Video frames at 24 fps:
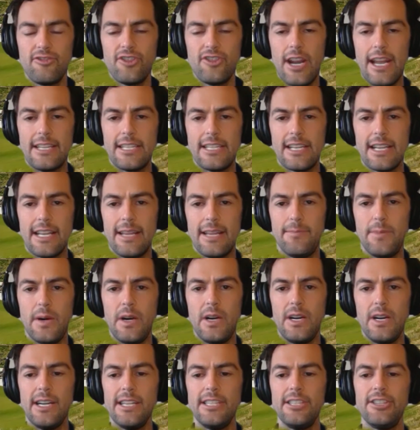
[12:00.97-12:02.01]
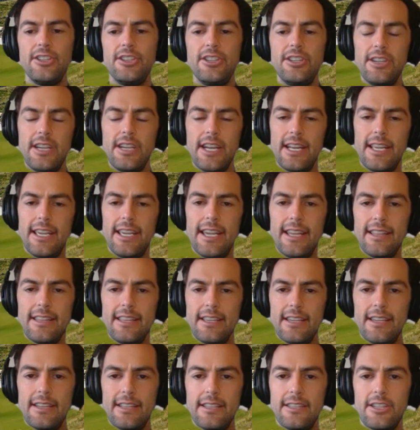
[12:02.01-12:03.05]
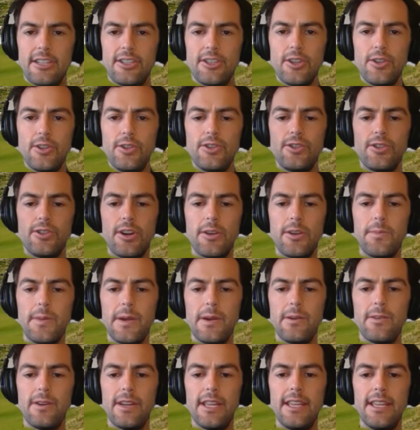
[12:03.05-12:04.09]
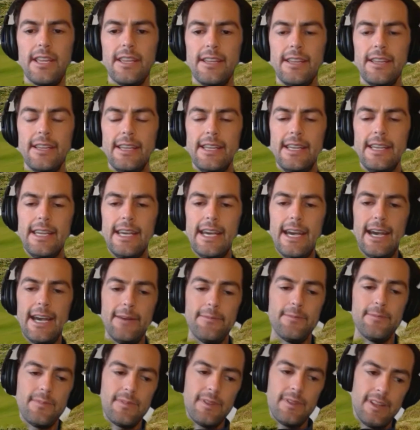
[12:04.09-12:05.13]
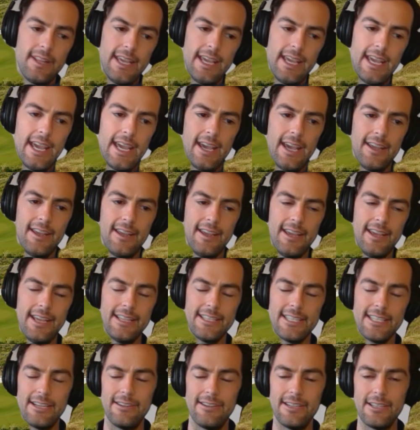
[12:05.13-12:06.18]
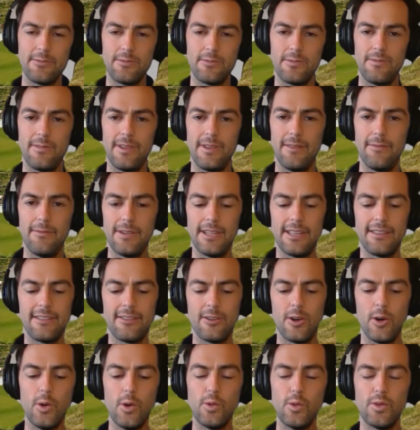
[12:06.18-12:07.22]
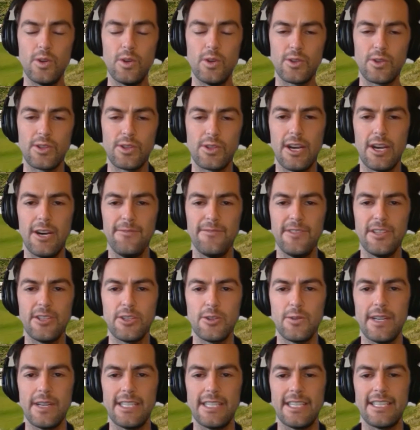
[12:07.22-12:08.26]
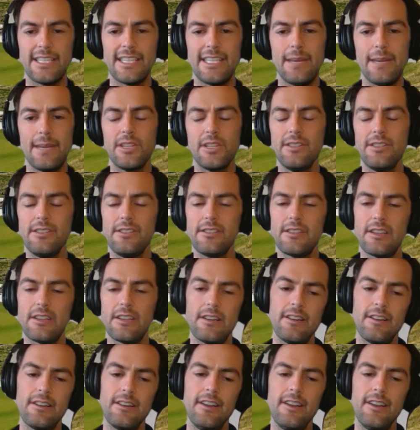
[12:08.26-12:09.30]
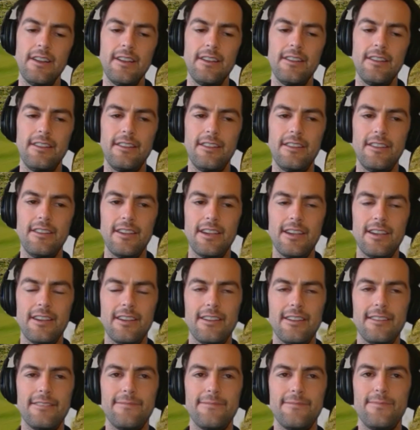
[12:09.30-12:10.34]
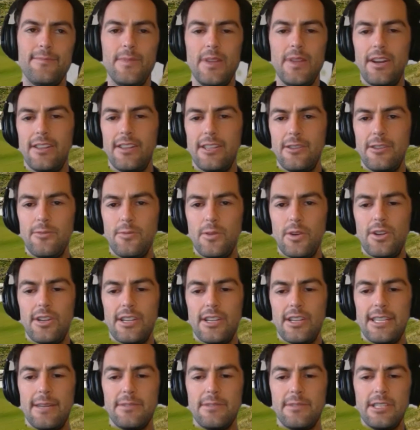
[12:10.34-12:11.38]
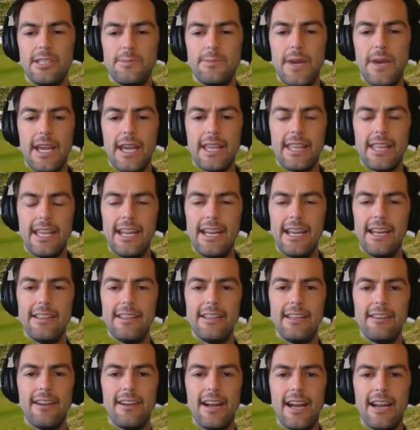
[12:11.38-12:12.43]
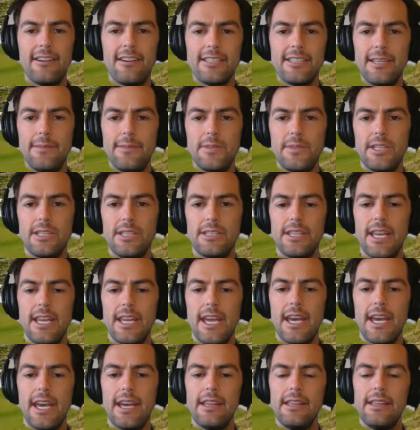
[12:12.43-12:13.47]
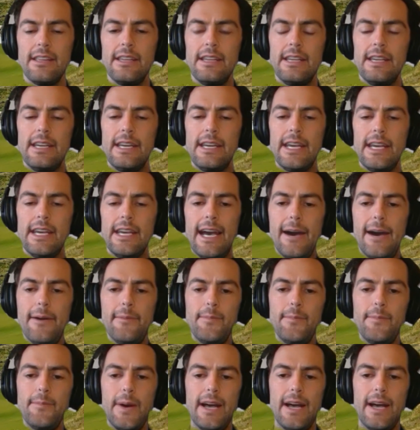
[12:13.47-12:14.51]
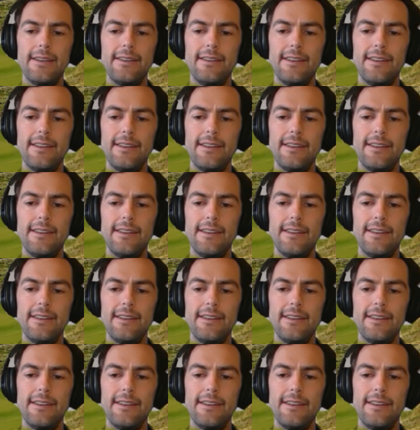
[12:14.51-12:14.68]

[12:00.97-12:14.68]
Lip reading: your club behind you, you're going to get the 2-stroke penalty. As there is with all rules of golf, there's always exceptions, and there were exceptions back then, and there are exceptions now. But